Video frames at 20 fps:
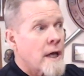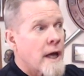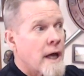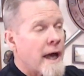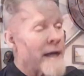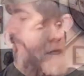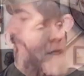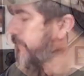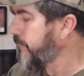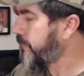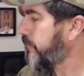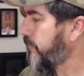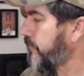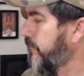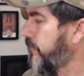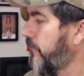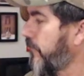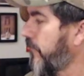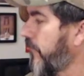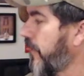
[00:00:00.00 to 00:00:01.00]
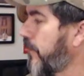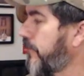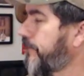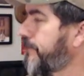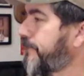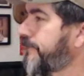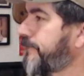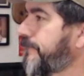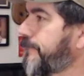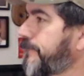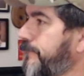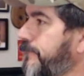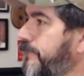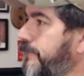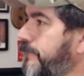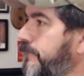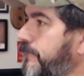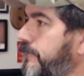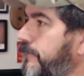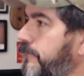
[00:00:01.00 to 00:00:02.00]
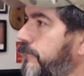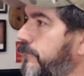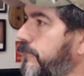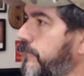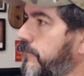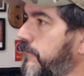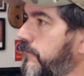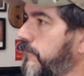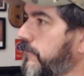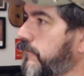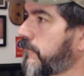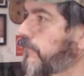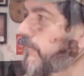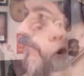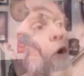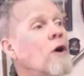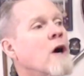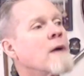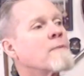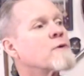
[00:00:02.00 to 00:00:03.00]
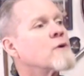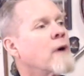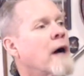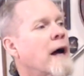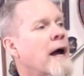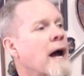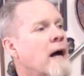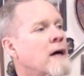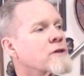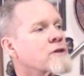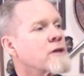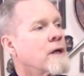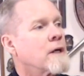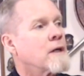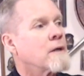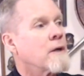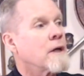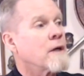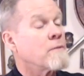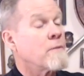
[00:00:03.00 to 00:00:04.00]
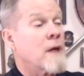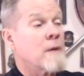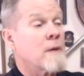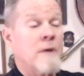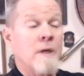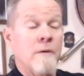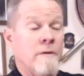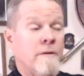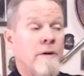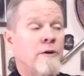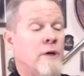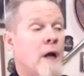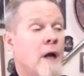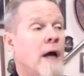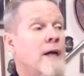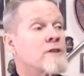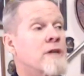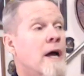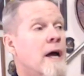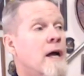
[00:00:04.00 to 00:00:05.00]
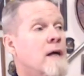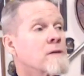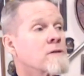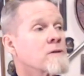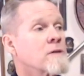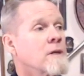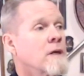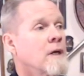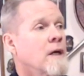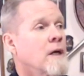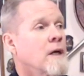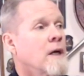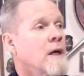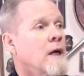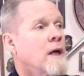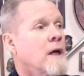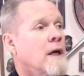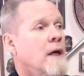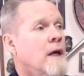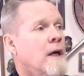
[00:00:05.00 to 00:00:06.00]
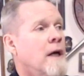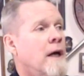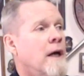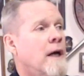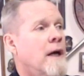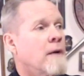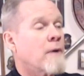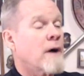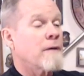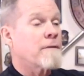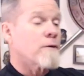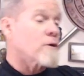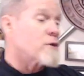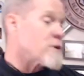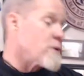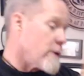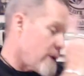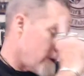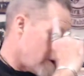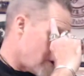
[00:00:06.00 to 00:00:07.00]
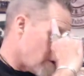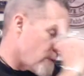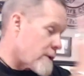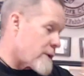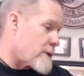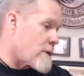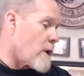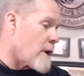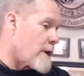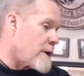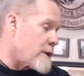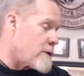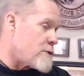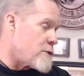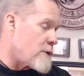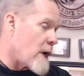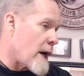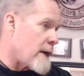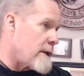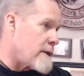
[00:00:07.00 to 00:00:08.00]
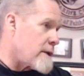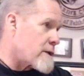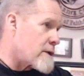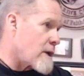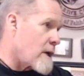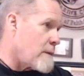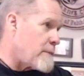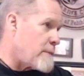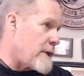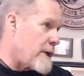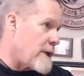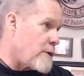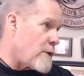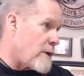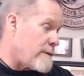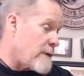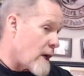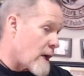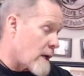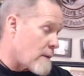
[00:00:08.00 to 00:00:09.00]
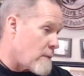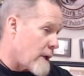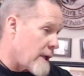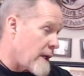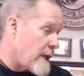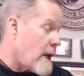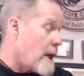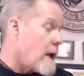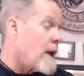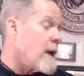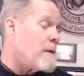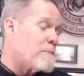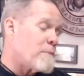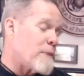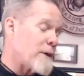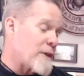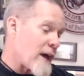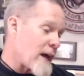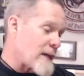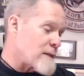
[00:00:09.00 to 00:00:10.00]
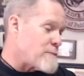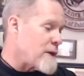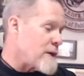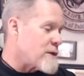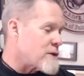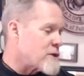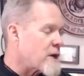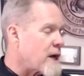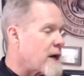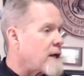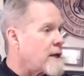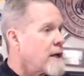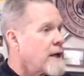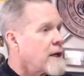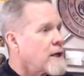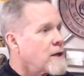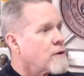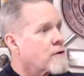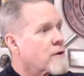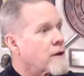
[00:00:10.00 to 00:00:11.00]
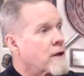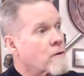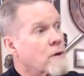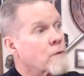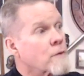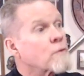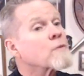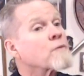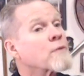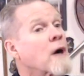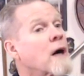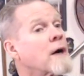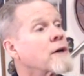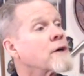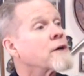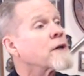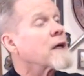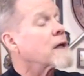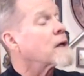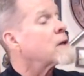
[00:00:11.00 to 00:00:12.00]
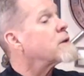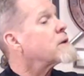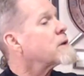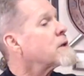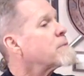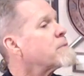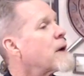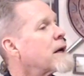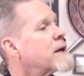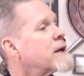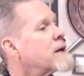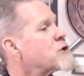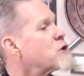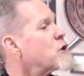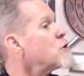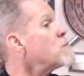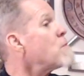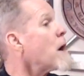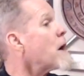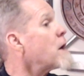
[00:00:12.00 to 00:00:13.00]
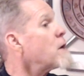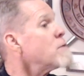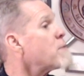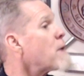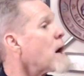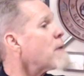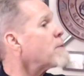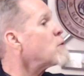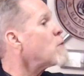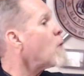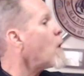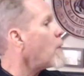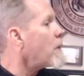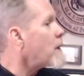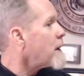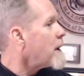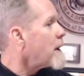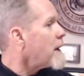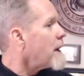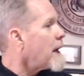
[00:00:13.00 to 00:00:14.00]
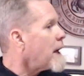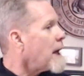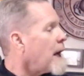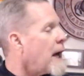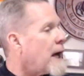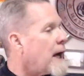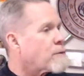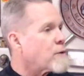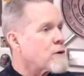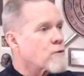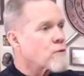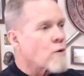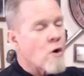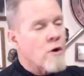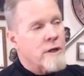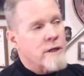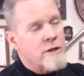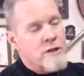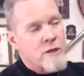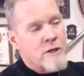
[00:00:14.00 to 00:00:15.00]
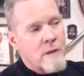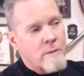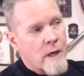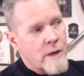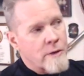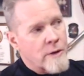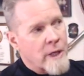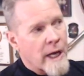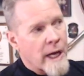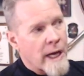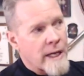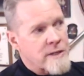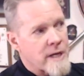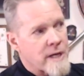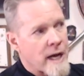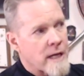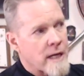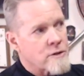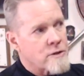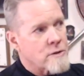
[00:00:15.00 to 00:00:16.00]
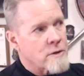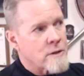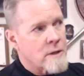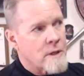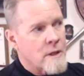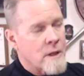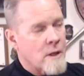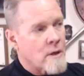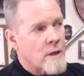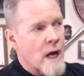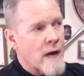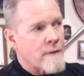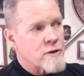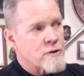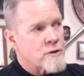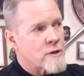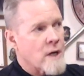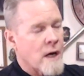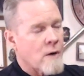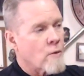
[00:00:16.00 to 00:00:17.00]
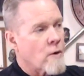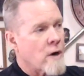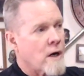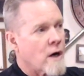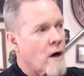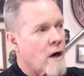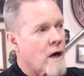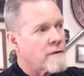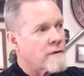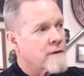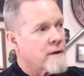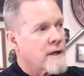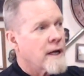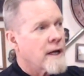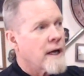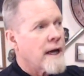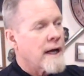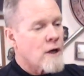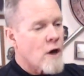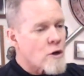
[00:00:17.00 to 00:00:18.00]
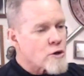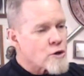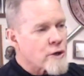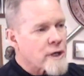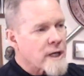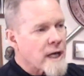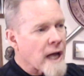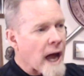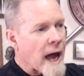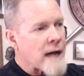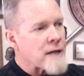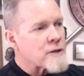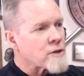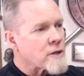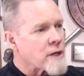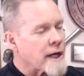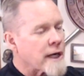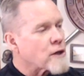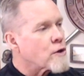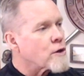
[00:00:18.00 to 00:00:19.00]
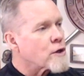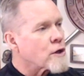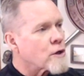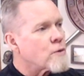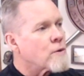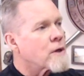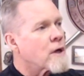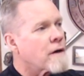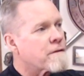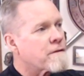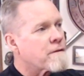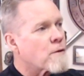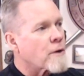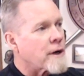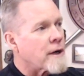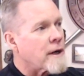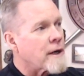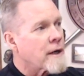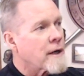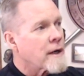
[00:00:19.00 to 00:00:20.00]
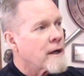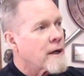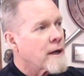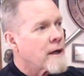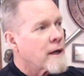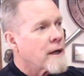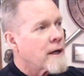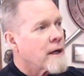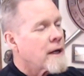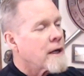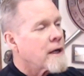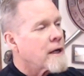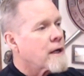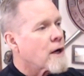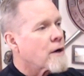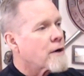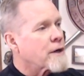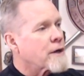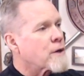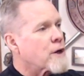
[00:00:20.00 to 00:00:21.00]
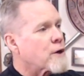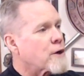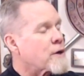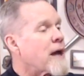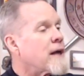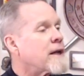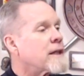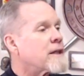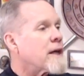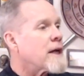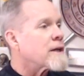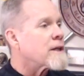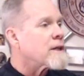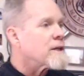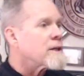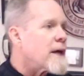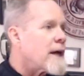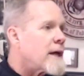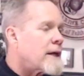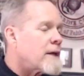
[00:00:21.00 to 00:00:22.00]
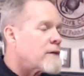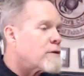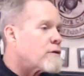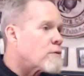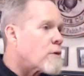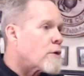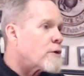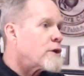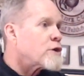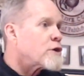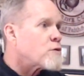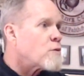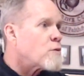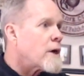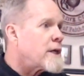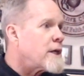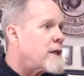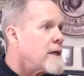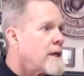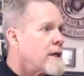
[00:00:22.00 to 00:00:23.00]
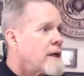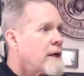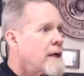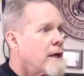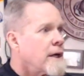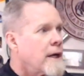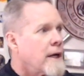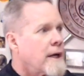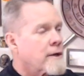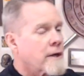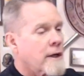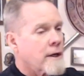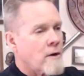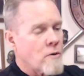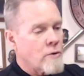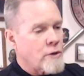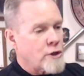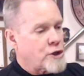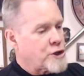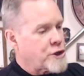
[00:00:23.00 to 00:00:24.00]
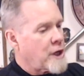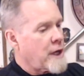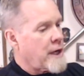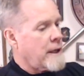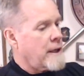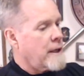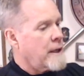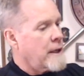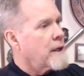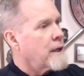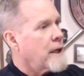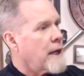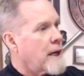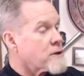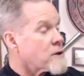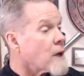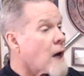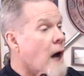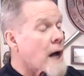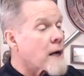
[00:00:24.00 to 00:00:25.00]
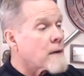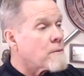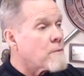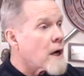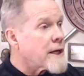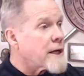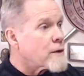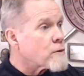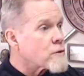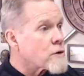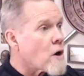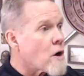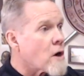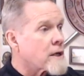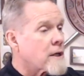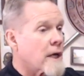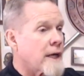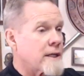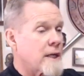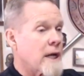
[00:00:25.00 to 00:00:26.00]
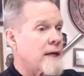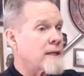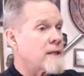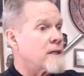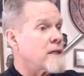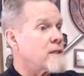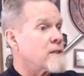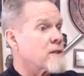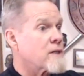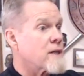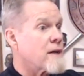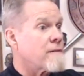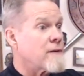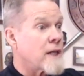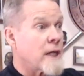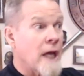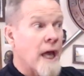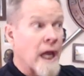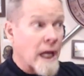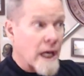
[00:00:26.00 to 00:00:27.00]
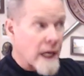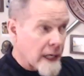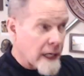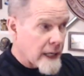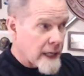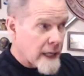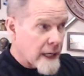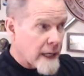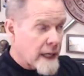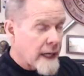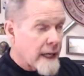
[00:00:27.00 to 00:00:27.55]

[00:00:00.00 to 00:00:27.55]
And here's the funny thing. You could we'd roll up to a house, and it may be a very nice house. And my first thought is you're retarded because you hired this company and you have a lot of money. Yeah. But that being said, you think, well, we're probably going to get a good tip out of this. And you probably won't. Yeah. And we roll into some other guy's house, obviously not well off. And those are the guys who, like, couldn't do enough for you. Yeah. And at the end of the day, they'd throw you 20. And you're like, holy shit, that's a lot of money. We're talking like 1978. Yeah.